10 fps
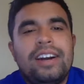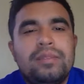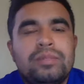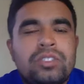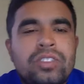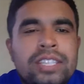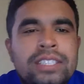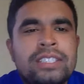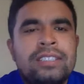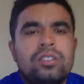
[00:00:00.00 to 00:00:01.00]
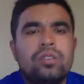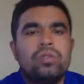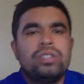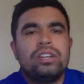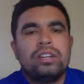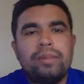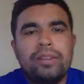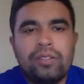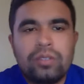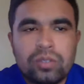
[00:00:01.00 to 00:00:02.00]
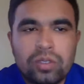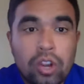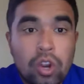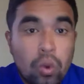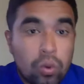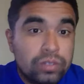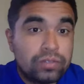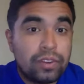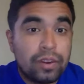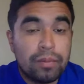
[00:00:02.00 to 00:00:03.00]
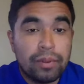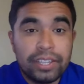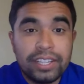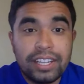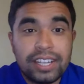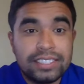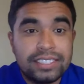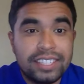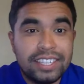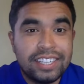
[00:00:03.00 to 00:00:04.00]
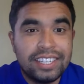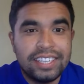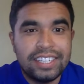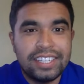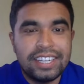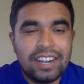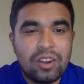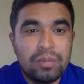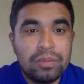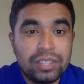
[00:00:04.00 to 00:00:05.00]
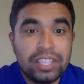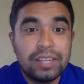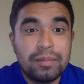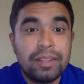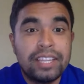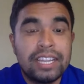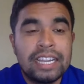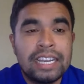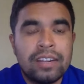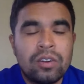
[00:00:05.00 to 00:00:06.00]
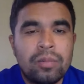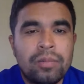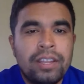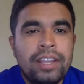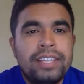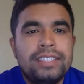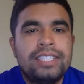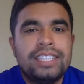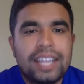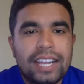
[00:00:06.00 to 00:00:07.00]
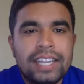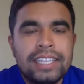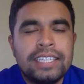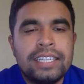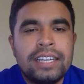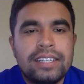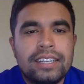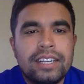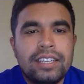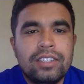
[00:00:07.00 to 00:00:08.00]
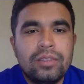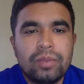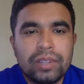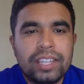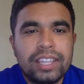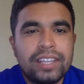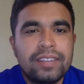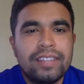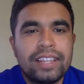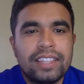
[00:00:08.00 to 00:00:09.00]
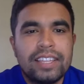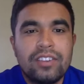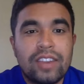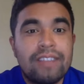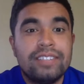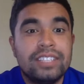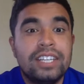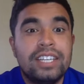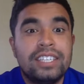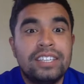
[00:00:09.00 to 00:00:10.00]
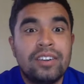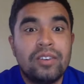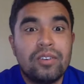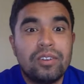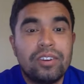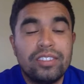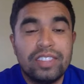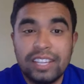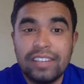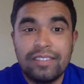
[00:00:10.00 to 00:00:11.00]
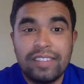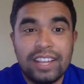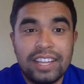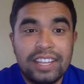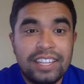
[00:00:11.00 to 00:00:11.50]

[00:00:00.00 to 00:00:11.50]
So we talk about, those are our goals for our birdie class, and I hope you think about that, and I hope tonight you really think of that thing you haven't done, or you think of that